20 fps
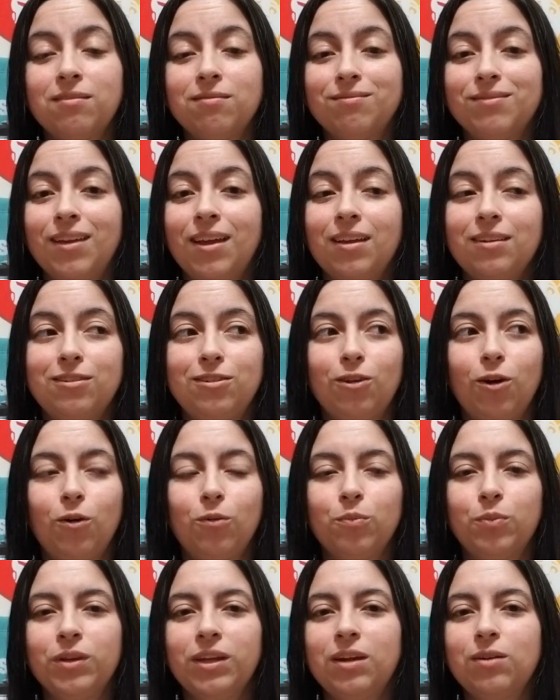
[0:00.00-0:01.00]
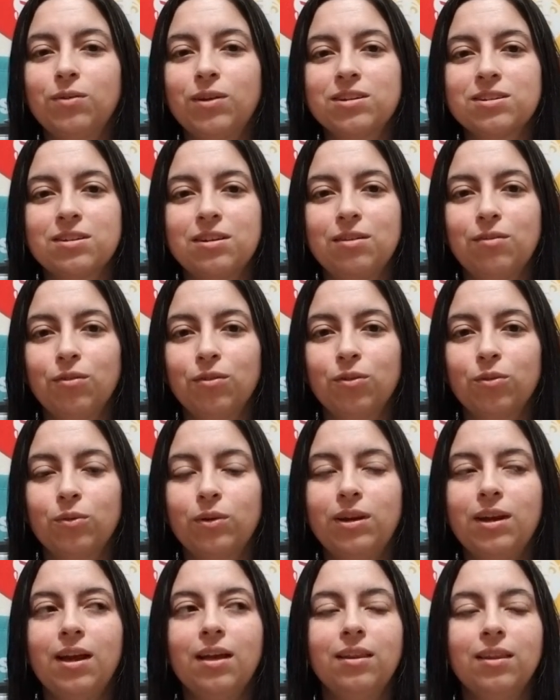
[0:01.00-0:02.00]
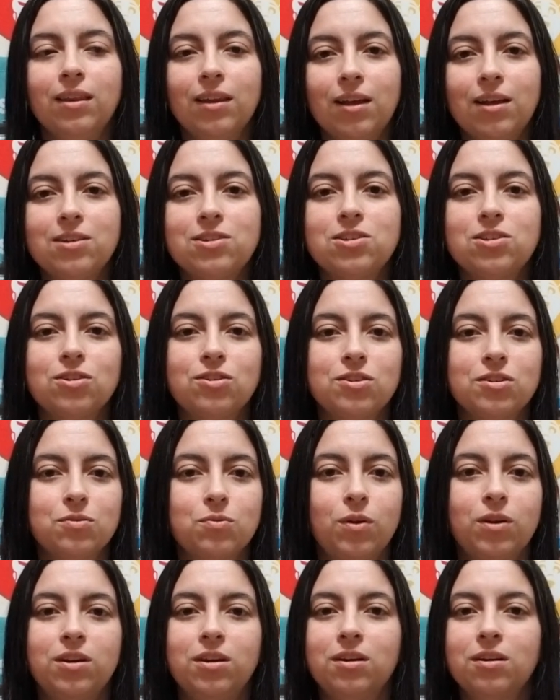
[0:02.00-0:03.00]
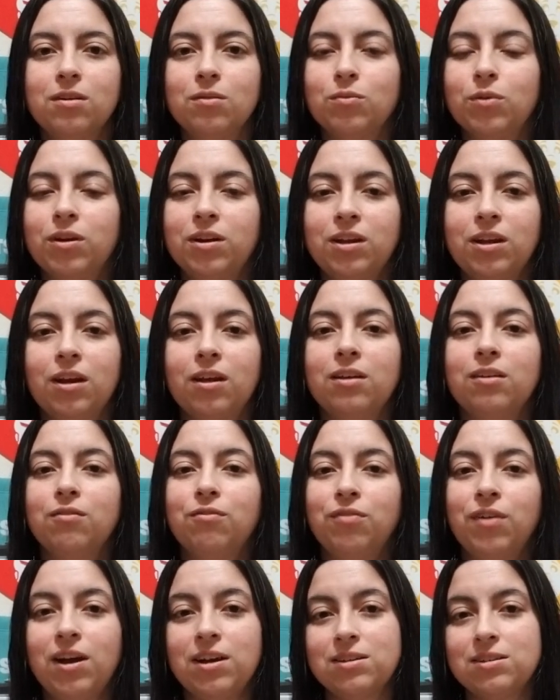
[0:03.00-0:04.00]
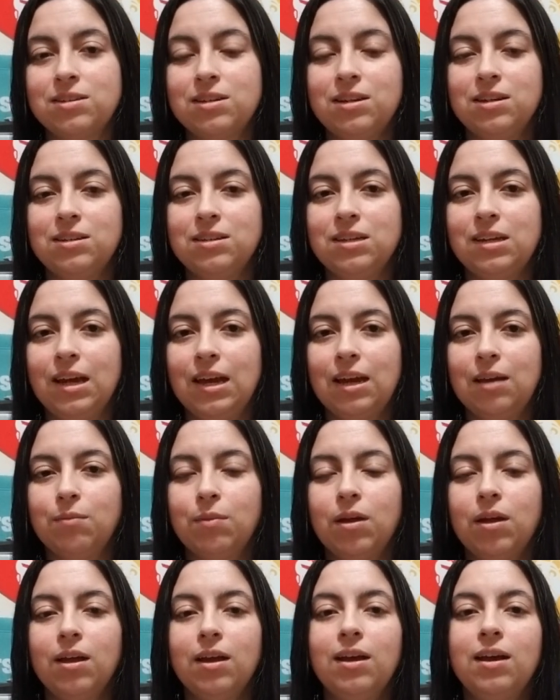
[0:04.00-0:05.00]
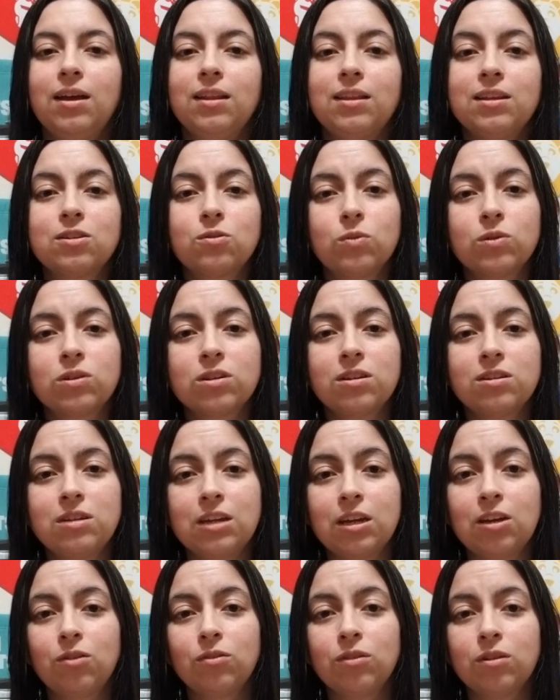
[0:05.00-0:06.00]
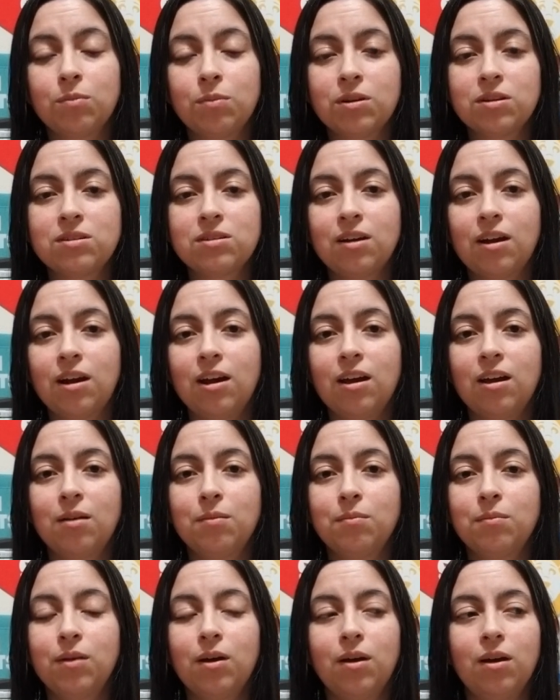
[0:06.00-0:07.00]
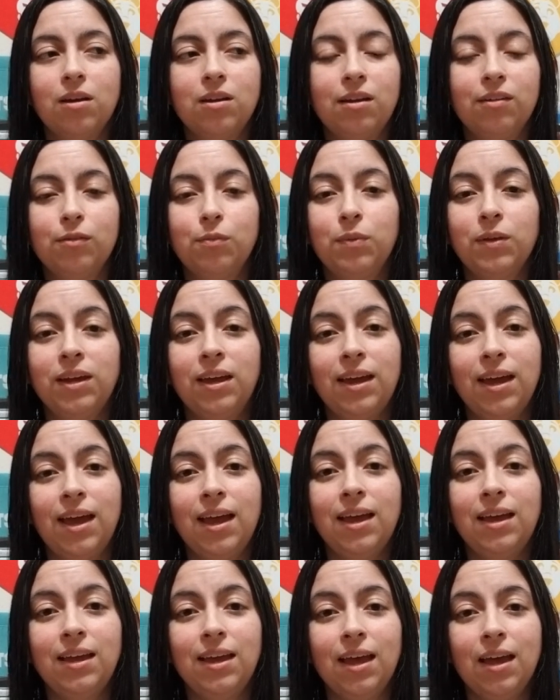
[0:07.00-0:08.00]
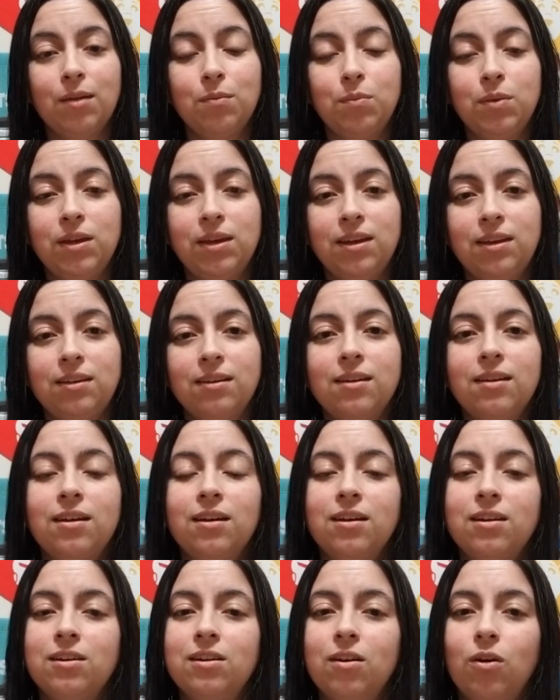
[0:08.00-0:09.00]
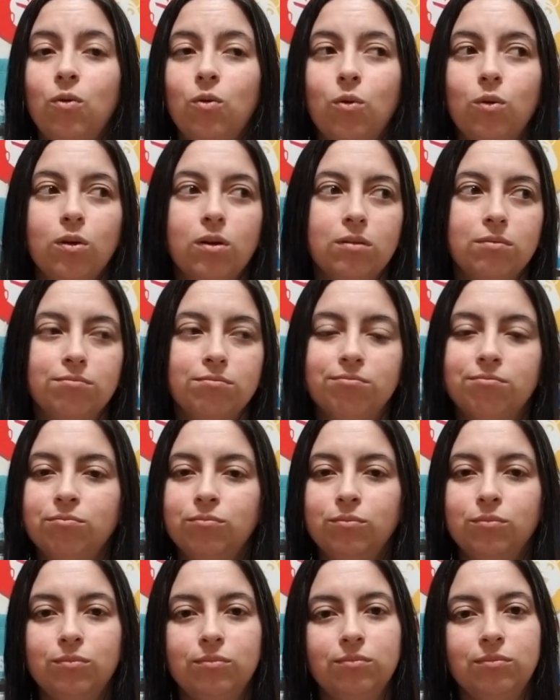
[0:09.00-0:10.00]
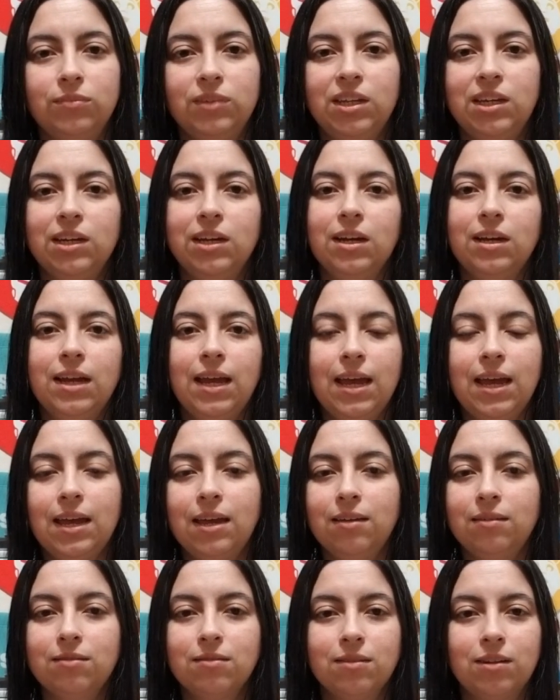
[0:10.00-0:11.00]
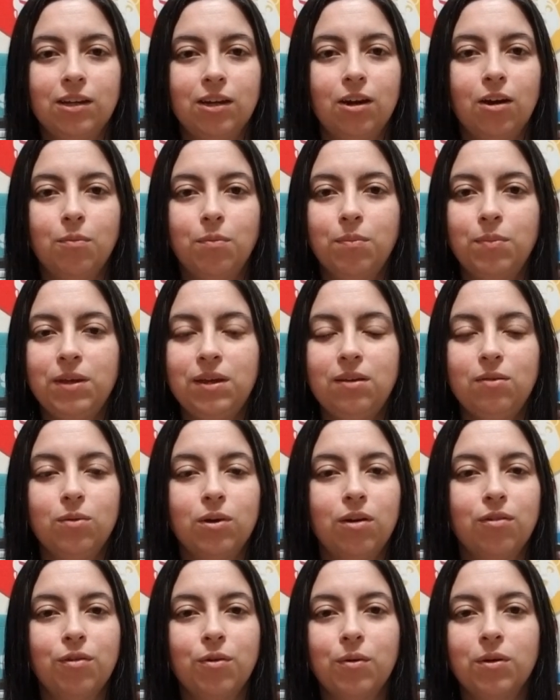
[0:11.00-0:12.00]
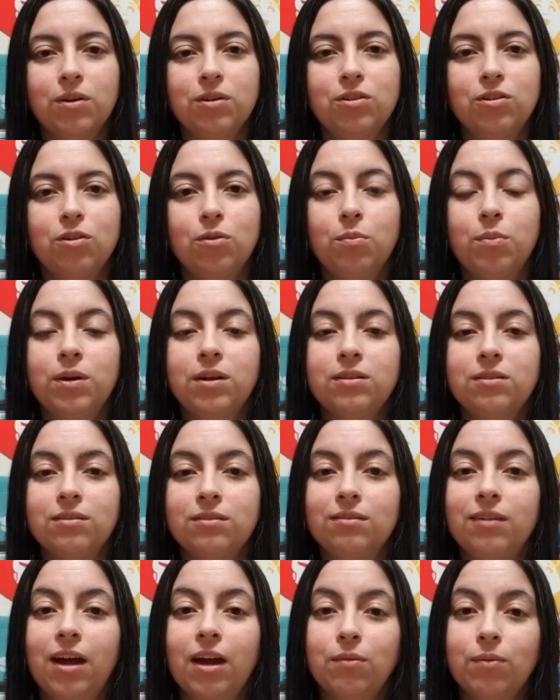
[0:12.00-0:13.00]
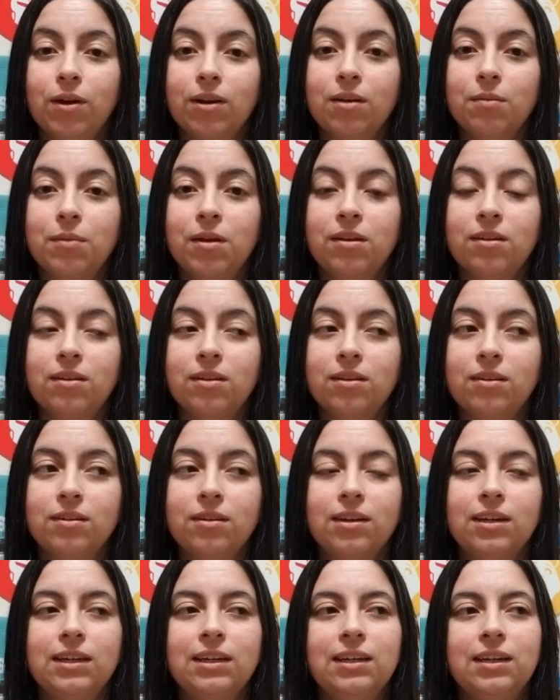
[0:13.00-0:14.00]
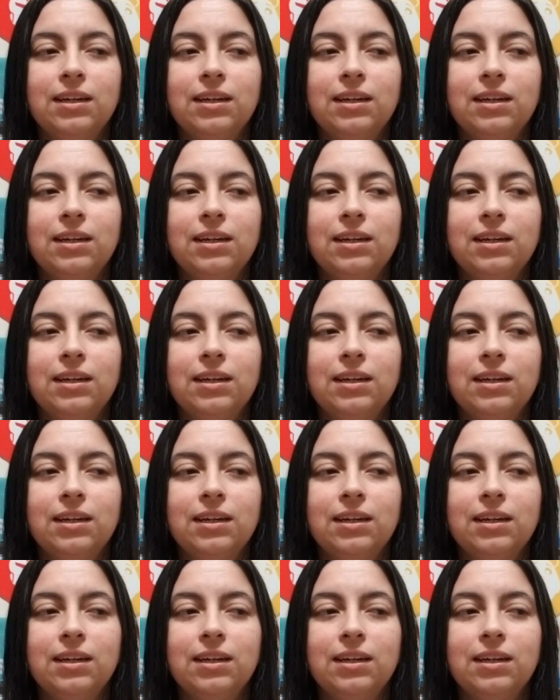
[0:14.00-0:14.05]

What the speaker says: it. Don't play Resident Evil 3 unless you're just wanting a run and gun, fast, easy game. This one's going to take you a little bit of time. You have to play A and B. Or Leon A, Claire B, whatever you want to do. But I recommend it.